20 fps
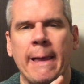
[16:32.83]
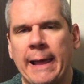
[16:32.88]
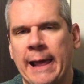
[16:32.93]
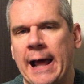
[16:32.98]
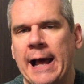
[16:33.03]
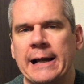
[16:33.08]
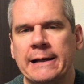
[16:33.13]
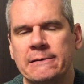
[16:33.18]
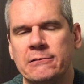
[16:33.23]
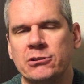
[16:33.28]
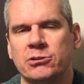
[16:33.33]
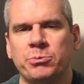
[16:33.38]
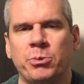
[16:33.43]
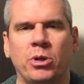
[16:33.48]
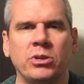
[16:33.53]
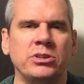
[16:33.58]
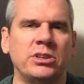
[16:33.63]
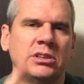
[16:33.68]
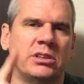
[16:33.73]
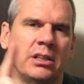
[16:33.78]
canned
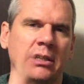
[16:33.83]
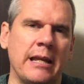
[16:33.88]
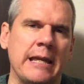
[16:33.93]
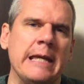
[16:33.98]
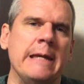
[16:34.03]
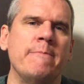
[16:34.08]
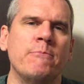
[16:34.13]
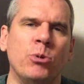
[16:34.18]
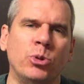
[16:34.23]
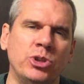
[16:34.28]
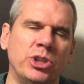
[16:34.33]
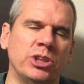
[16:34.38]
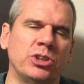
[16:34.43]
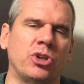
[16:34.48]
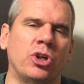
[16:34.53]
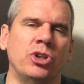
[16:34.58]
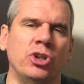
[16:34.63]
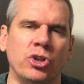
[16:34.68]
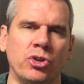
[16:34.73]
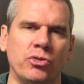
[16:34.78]
responses and emojis
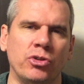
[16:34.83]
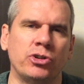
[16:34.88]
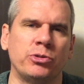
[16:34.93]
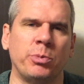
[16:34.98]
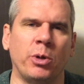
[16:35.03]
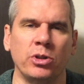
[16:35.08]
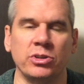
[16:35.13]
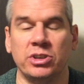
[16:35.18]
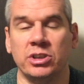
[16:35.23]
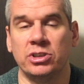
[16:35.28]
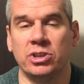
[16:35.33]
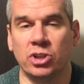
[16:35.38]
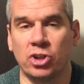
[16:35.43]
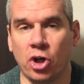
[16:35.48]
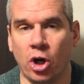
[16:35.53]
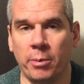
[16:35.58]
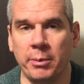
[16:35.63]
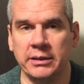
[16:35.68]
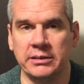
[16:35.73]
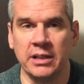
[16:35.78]
on your responses to
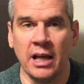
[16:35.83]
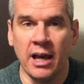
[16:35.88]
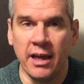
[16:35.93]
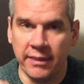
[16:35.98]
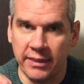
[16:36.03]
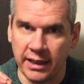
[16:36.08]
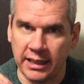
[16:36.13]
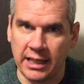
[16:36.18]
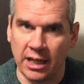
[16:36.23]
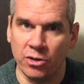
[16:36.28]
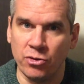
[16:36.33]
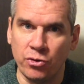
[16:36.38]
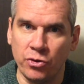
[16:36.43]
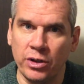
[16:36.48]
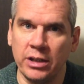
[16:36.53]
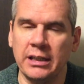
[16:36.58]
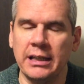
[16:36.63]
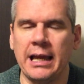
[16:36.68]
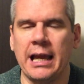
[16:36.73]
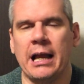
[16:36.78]
comments that can
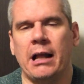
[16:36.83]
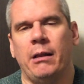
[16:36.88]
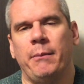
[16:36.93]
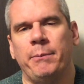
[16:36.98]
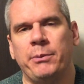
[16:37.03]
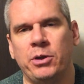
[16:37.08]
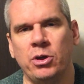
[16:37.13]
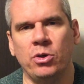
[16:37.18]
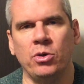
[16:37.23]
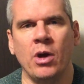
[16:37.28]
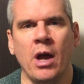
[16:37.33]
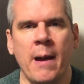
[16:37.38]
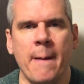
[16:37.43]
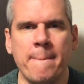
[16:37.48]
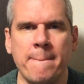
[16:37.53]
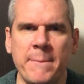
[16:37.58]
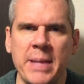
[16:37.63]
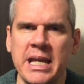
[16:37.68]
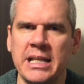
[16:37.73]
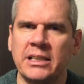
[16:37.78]
really help you
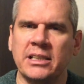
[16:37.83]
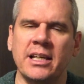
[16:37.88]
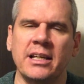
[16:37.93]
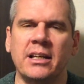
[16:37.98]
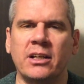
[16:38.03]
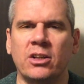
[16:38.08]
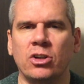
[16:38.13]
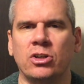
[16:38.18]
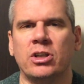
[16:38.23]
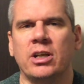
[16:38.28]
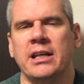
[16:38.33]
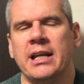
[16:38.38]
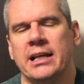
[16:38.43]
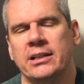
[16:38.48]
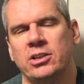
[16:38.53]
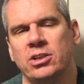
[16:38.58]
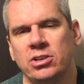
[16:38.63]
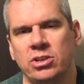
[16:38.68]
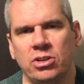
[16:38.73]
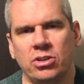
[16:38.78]
maintain a good
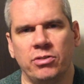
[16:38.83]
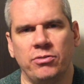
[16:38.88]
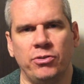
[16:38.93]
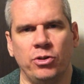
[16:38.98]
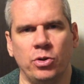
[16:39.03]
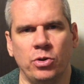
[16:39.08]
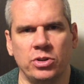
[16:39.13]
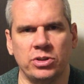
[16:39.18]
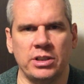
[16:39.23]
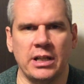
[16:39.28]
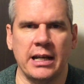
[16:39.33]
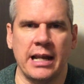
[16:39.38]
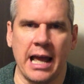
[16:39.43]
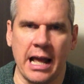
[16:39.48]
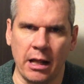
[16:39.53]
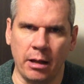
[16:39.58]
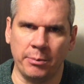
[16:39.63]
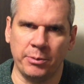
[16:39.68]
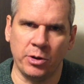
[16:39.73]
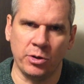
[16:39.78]
connection to your viewers and
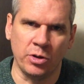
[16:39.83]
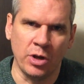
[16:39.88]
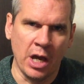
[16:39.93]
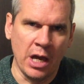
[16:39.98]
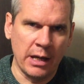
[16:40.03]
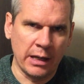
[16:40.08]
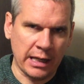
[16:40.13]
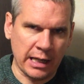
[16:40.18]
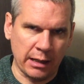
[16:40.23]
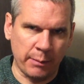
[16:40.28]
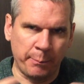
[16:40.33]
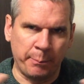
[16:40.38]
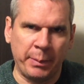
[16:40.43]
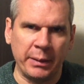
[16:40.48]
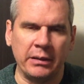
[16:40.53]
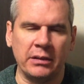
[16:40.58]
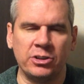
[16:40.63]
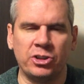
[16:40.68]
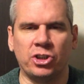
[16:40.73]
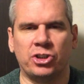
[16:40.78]
help you kind of
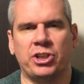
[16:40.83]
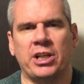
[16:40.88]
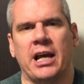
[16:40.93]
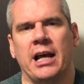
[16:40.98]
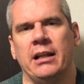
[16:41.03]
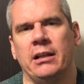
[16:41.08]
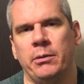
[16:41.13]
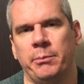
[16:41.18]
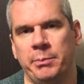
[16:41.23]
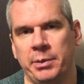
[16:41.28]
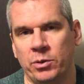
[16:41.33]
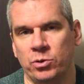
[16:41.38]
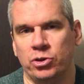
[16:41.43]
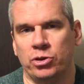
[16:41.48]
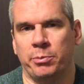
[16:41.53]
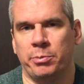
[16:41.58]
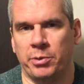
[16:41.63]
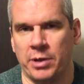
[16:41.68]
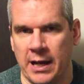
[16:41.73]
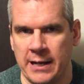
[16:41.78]
build your channel and build
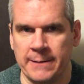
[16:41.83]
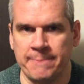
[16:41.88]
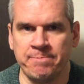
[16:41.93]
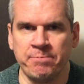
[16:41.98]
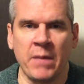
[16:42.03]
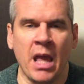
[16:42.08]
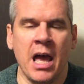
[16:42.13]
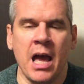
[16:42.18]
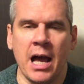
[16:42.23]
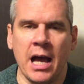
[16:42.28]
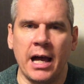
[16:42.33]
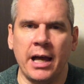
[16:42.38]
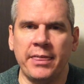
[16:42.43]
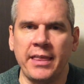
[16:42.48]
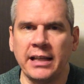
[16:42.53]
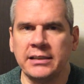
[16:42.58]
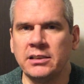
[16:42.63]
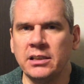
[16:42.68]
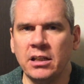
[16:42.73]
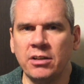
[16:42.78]
your brand.
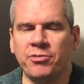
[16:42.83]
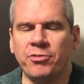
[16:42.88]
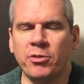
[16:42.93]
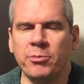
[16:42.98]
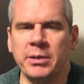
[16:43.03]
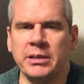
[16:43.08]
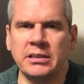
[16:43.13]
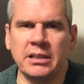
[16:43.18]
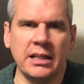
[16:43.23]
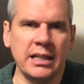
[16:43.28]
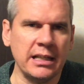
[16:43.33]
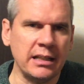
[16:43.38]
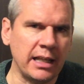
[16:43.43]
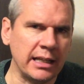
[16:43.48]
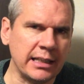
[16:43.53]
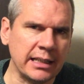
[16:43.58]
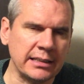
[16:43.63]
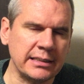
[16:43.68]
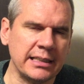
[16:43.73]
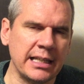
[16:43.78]
That's enough for me today.
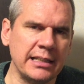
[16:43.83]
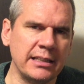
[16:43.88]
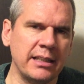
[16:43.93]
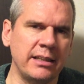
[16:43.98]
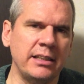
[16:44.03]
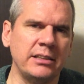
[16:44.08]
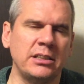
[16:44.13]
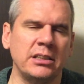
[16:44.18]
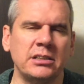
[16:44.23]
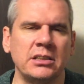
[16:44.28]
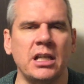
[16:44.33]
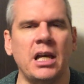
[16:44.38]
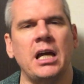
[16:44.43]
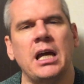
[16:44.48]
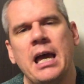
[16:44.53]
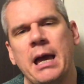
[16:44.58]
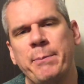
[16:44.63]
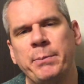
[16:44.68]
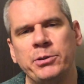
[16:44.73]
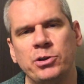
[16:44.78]
Like I said, that this is
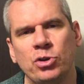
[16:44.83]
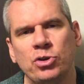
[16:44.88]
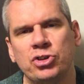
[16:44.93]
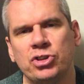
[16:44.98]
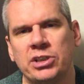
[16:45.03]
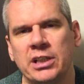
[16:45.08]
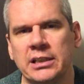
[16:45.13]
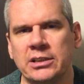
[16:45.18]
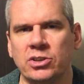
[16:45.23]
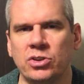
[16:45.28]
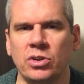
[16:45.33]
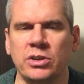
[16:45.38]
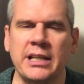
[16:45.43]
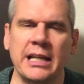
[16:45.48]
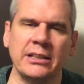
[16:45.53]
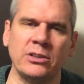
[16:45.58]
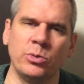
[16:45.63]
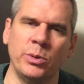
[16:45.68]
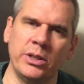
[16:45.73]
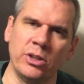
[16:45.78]
episode 6, so
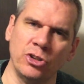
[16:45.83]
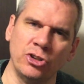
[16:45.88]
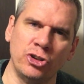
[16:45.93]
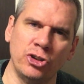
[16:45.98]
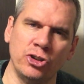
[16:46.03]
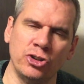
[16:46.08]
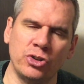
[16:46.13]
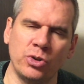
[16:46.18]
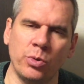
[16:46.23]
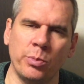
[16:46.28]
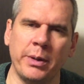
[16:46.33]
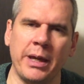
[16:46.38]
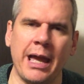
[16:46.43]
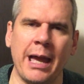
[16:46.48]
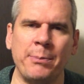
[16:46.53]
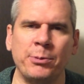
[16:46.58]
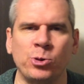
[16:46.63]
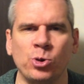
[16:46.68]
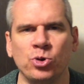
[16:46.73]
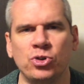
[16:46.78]
next week on Tuesday will be
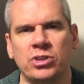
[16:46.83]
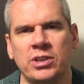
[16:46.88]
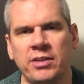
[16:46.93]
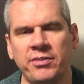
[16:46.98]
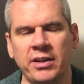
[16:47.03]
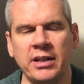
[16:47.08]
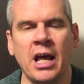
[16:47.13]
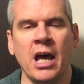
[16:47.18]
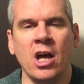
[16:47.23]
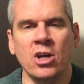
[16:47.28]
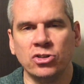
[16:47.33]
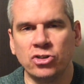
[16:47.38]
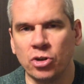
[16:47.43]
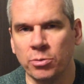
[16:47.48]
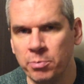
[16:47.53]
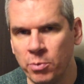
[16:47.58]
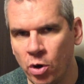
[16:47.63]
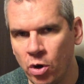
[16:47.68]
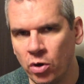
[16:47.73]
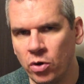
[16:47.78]
episode 7.
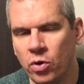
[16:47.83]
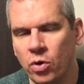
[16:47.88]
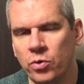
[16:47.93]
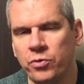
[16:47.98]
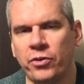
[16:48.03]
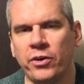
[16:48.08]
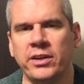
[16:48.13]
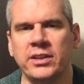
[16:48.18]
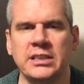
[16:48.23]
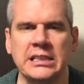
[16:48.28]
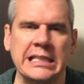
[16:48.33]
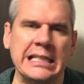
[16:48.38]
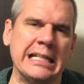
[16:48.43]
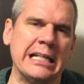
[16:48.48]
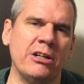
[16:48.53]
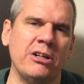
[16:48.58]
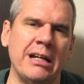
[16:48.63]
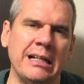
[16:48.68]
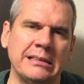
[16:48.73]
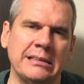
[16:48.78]
Tomorrow, for the
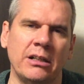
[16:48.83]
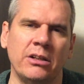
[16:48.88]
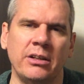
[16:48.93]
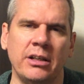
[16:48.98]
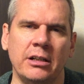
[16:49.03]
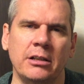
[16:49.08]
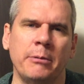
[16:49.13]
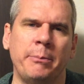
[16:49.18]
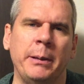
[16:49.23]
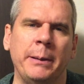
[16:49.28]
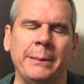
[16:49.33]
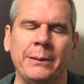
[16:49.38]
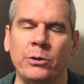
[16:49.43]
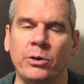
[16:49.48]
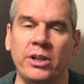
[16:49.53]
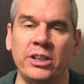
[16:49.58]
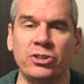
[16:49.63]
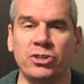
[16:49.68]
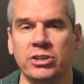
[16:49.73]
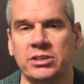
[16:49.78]
sneakerheads out there and the people who
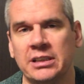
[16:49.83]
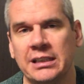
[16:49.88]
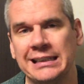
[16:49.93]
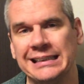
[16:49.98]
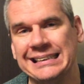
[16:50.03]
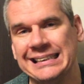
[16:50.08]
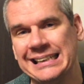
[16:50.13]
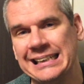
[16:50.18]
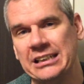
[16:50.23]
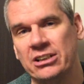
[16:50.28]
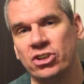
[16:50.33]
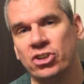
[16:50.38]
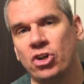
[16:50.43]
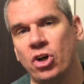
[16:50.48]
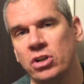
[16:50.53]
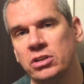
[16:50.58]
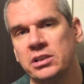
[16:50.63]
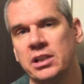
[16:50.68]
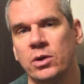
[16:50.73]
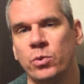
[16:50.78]
are interested in sneaker
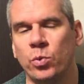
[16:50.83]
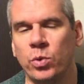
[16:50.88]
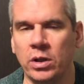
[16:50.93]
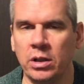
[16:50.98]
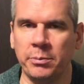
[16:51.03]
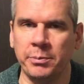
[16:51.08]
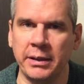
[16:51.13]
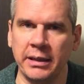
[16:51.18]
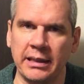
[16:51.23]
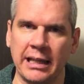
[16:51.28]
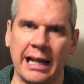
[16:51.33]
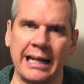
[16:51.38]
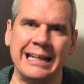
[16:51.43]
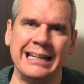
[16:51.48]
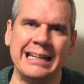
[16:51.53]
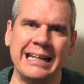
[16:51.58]
content, will be that